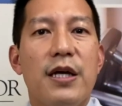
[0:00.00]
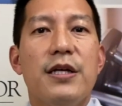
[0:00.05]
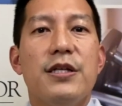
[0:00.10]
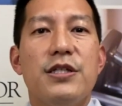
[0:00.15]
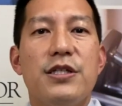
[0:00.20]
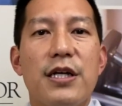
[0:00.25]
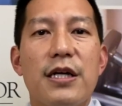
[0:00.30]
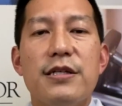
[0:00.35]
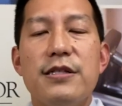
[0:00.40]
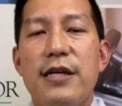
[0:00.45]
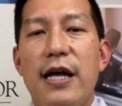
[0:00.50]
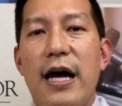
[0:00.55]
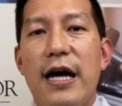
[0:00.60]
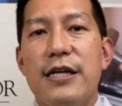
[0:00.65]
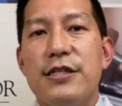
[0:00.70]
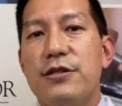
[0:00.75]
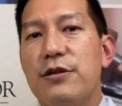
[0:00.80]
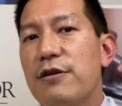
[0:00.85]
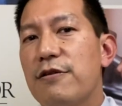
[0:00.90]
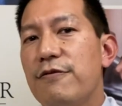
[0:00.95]
just as
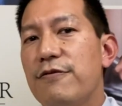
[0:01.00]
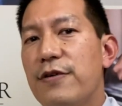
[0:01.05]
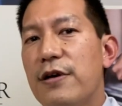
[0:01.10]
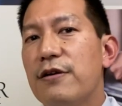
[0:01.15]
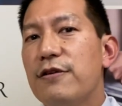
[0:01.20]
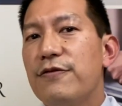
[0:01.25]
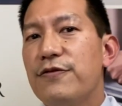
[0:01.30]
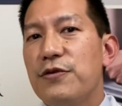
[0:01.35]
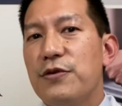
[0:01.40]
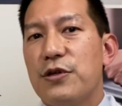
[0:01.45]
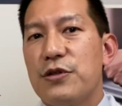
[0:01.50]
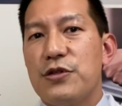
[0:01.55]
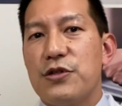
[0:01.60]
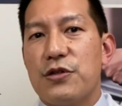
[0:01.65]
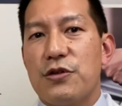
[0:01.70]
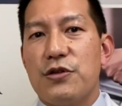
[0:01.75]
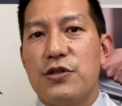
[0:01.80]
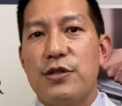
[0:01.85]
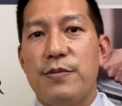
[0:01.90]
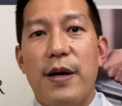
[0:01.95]
there are very few
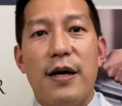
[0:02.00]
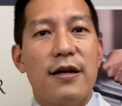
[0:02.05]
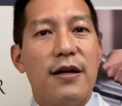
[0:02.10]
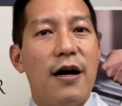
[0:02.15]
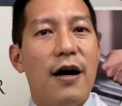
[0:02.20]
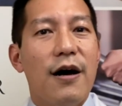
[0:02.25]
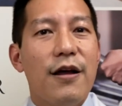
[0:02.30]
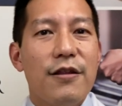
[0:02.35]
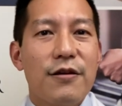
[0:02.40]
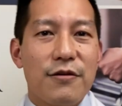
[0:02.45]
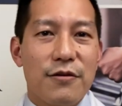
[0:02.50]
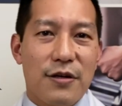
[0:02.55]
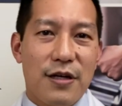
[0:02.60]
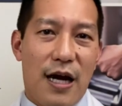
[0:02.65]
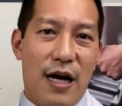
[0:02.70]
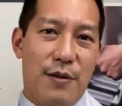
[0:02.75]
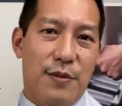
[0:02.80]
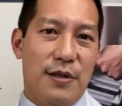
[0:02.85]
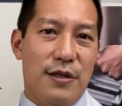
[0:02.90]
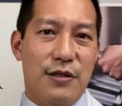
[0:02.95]
concerns about other
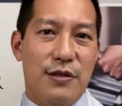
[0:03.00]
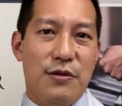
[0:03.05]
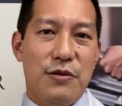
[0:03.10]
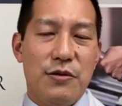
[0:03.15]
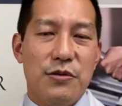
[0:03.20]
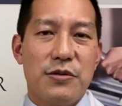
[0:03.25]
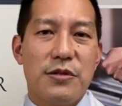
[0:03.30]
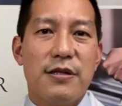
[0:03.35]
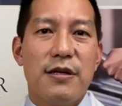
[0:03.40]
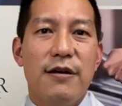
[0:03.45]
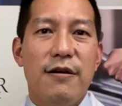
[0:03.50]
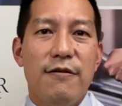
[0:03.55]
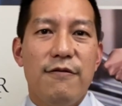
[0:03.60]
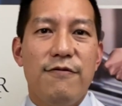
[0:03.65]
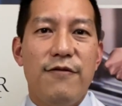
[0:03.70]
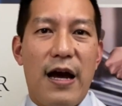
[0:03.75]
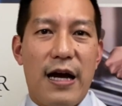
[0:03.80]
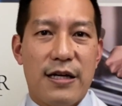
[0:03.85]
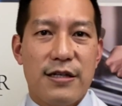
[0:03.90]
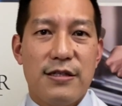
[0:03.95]
commonly used
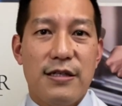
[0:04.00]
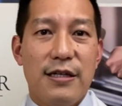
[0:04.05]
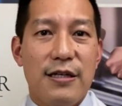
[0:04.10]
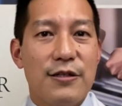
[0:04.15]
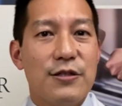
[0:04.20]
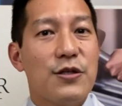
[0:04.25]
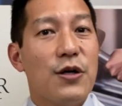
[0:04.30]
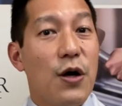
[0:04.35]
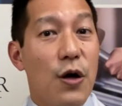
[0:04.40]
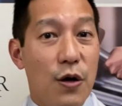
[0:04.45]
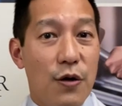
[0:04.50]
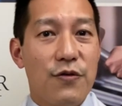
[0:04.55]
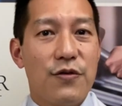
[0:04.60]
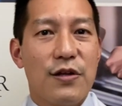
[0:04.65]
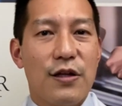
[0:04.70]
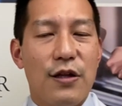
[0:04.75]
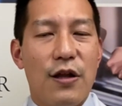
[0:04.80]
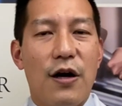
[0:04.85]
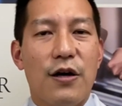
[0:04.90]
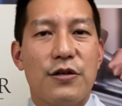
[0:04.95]
vaccines over the
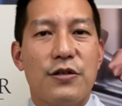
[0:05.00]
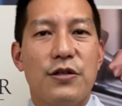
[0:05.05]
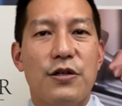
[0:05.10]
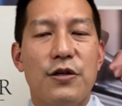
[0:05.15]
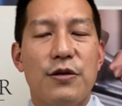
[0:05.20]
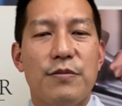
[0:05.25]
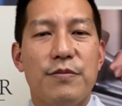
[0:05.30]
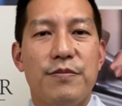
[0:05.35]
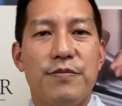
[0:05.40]
long term.